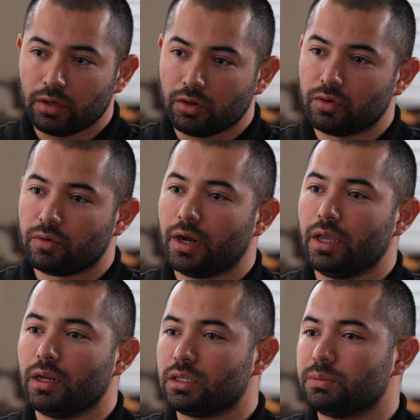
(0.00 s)
the
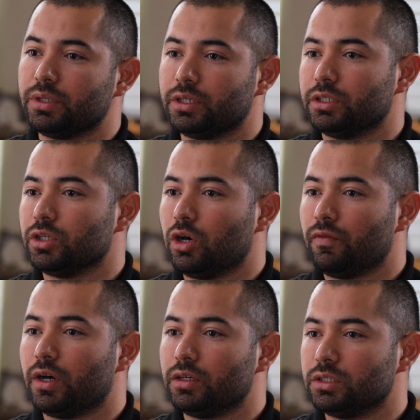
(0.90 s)
great experience
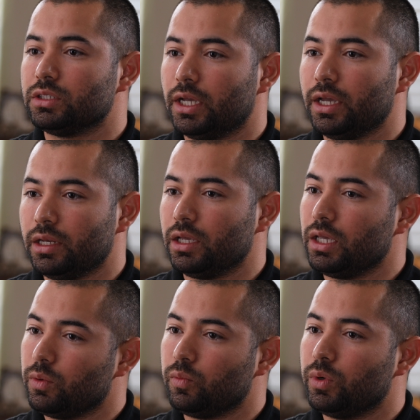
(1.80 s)
of understanding
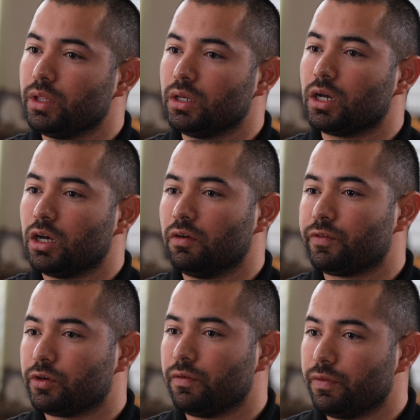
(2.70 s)
within the
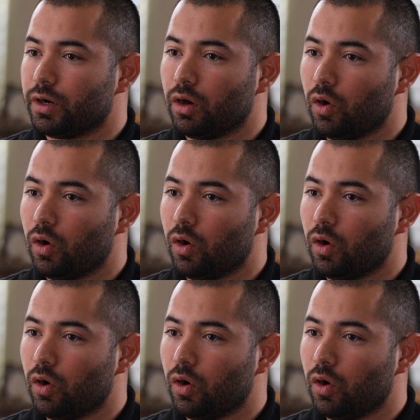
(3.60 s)
comfort of their